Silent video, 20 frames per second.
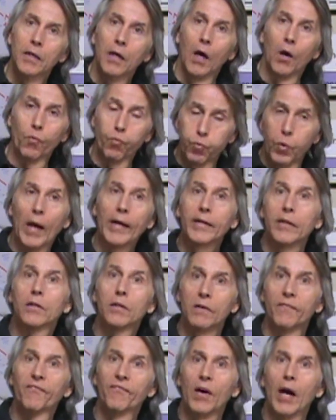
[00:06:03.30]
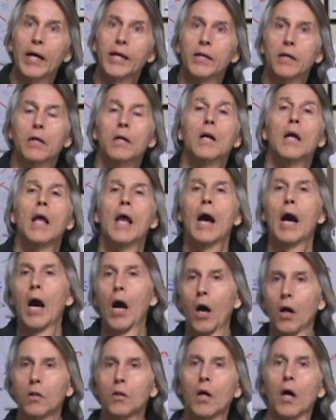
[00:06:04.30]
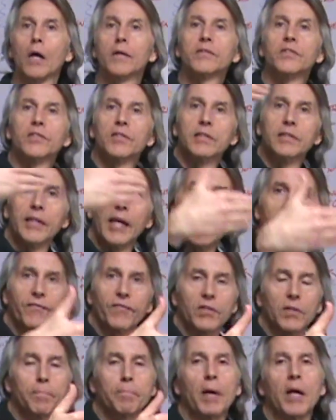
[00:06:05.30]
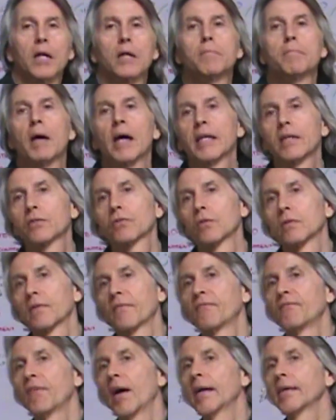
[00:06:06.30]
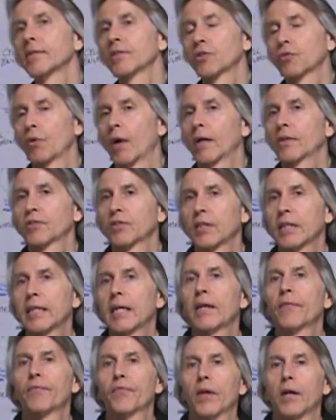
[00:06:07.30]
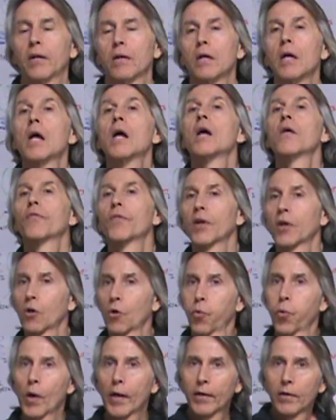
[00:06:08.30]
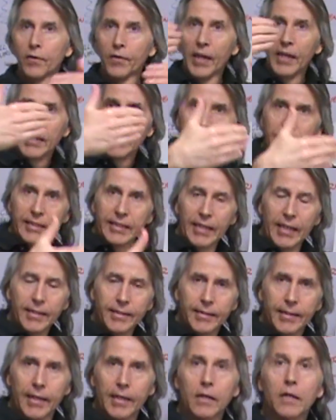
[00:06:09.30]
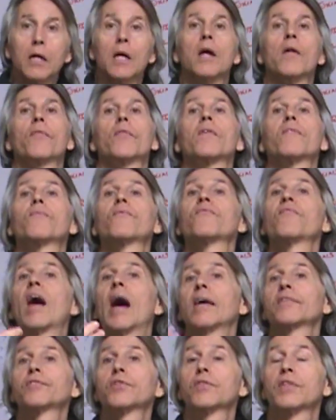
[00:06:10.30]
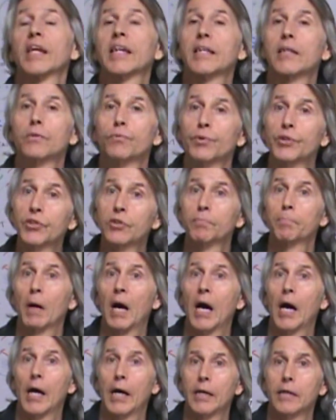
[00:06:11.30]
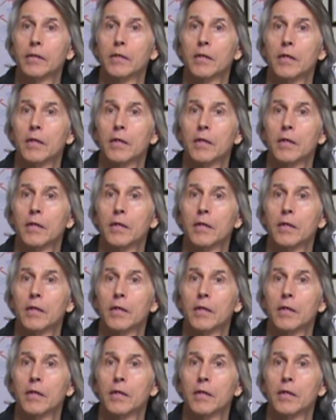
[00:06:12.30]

a regular fire, how long does it take for the paramedics or the fire trucks to get there? The quicker they can get there, the faster they can respond.